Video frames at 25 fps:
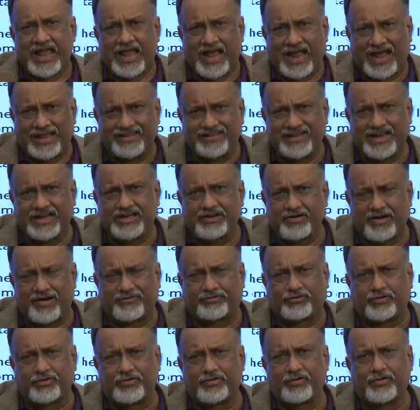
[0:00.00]
and then you have
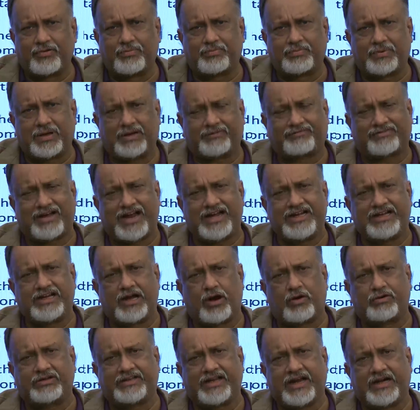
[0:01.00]
to find
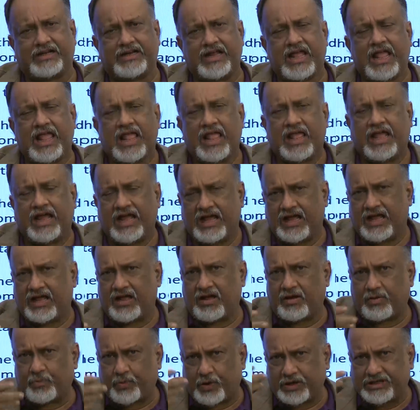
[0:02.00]
out that
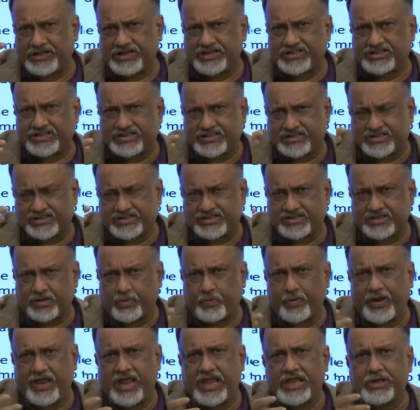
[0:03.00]
what is the
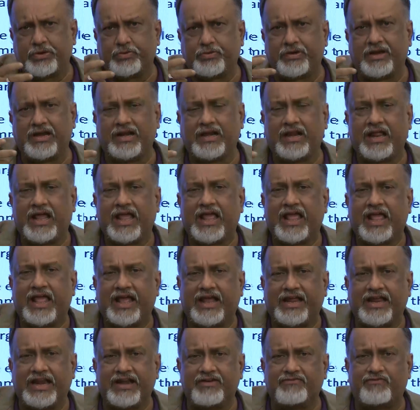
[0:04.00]
way you will
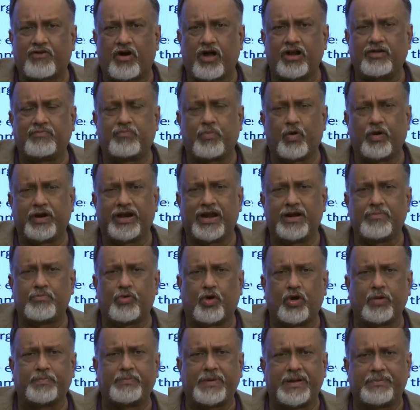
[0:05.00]
involve more and
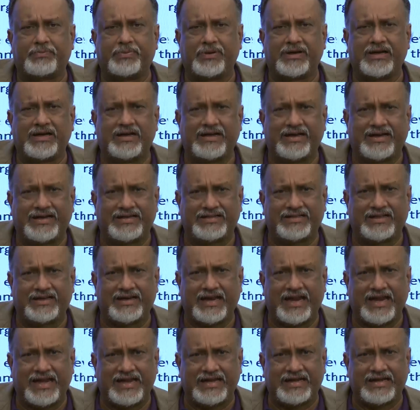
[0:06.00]
more people
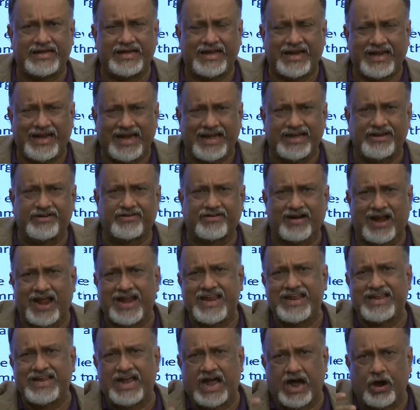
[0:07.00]
in
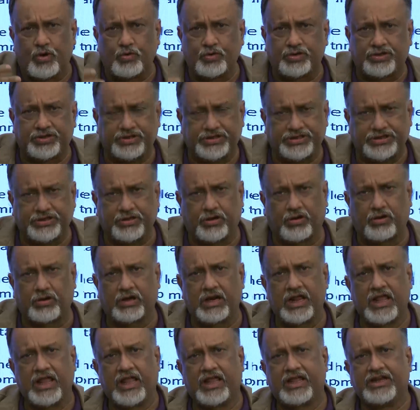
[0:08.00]
trying out your
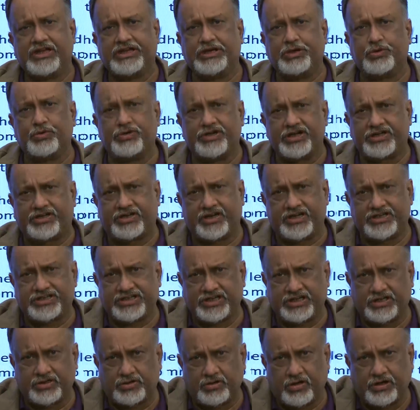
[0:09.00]
new
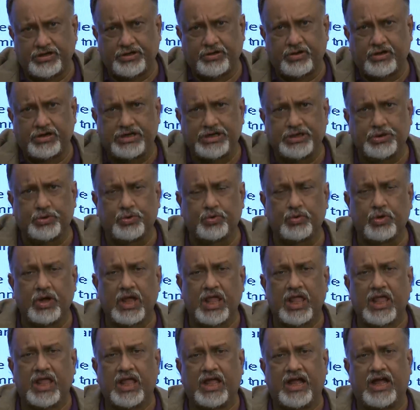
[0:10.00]
detergent or your new
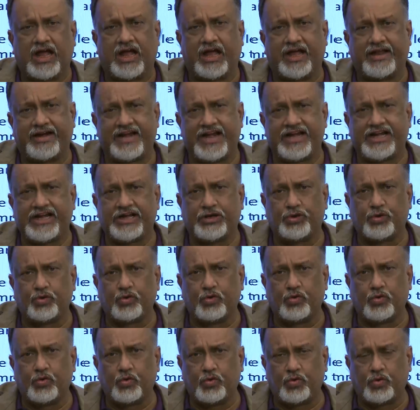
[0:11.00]
ready
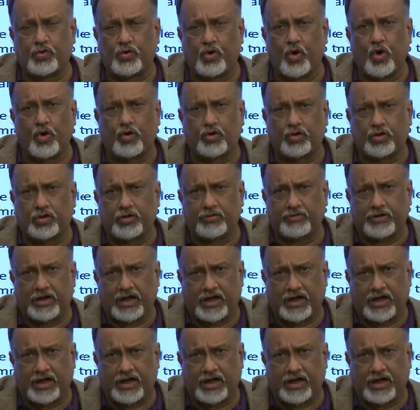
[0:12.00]
to cook